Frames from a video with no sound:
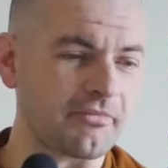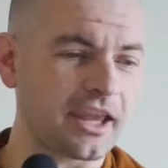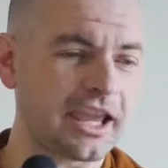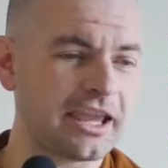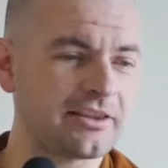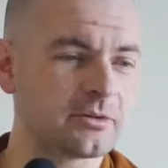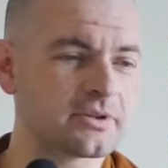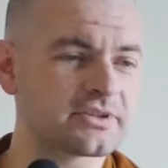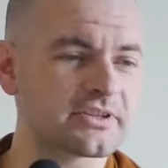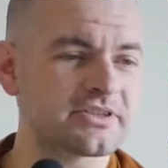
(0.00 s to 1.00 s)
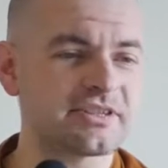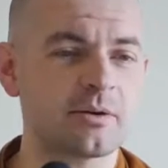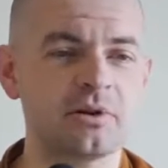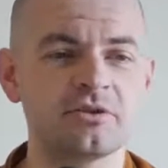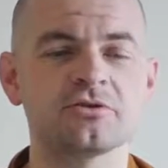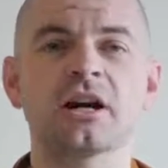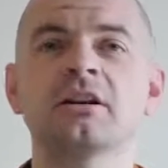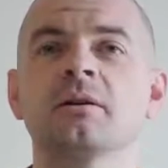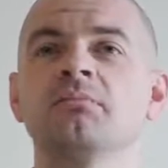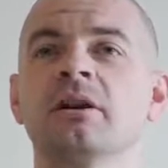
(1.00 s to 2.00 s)
And there was a semi-drunk
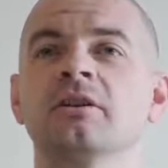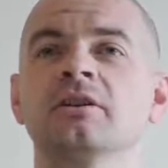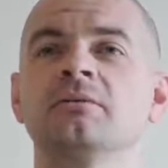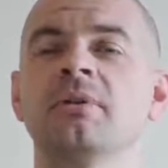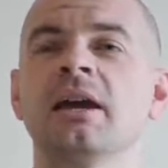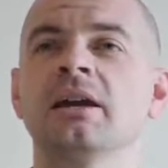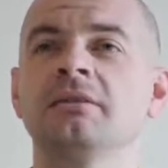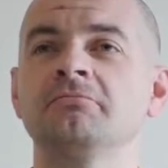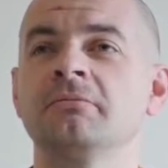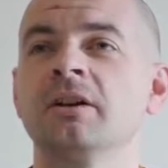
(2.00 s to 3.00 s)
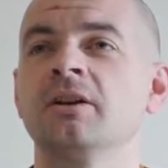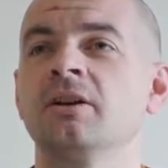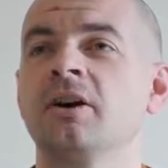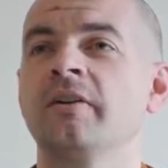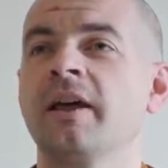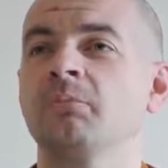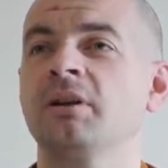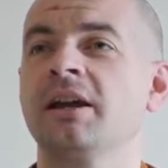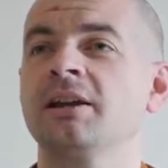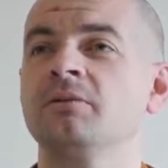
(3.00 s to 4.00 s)
American man on that
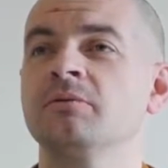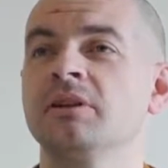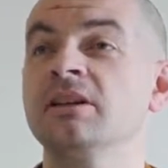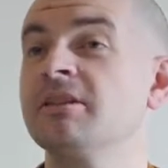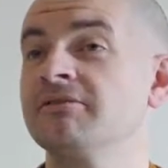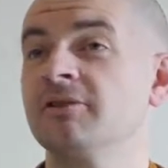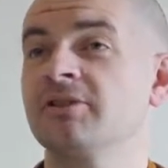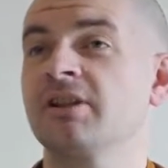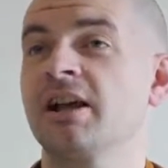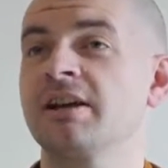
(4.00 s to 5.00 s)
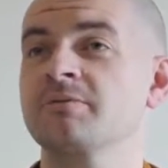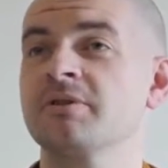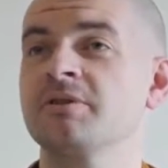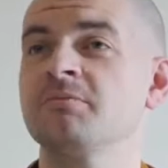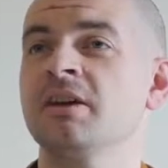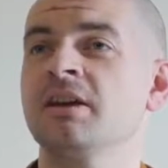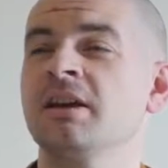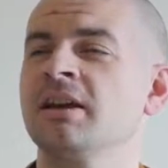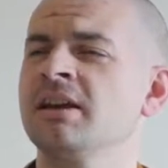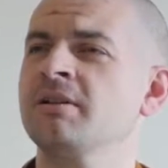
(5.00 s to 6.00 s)
plane in the first class with him.
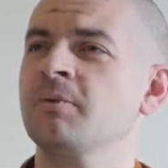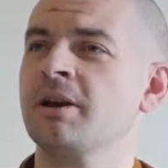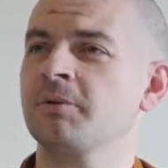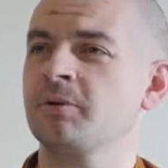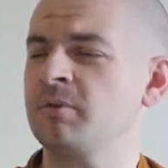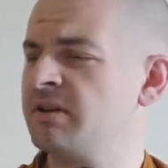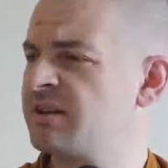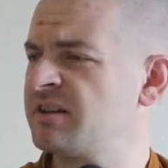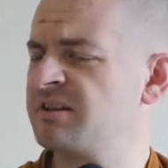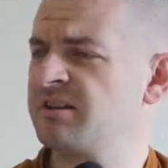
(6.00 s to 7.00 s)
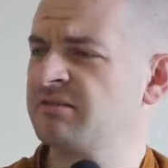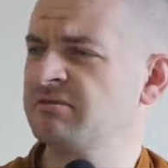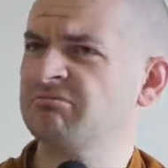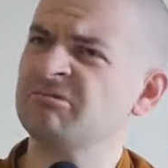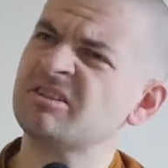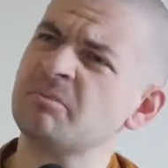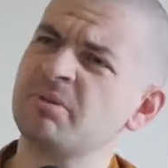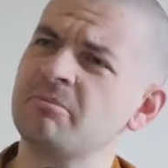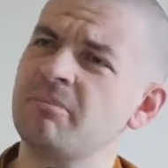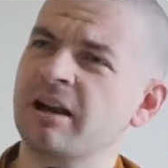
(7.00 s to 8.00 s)
He went up to him and he says, it's a
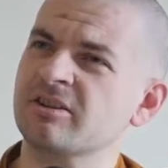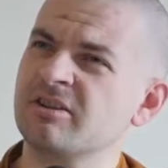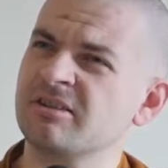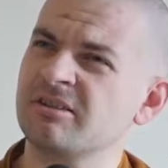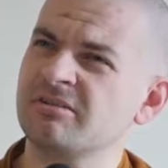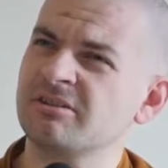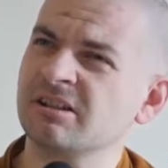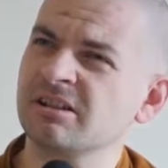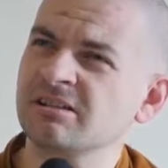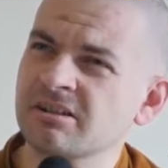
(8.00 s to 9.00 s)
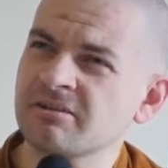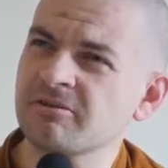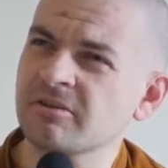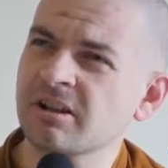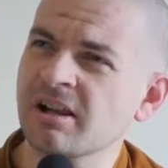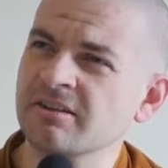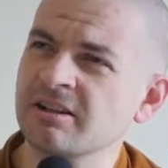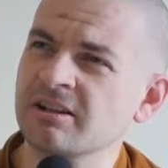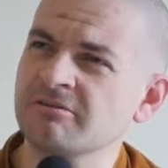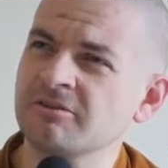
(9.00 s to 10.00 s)
bit much, isn't it really, this first class
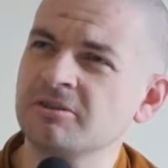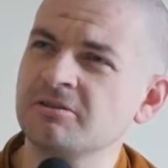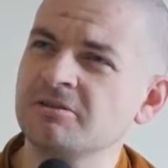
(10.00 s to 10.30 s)
ticket for you?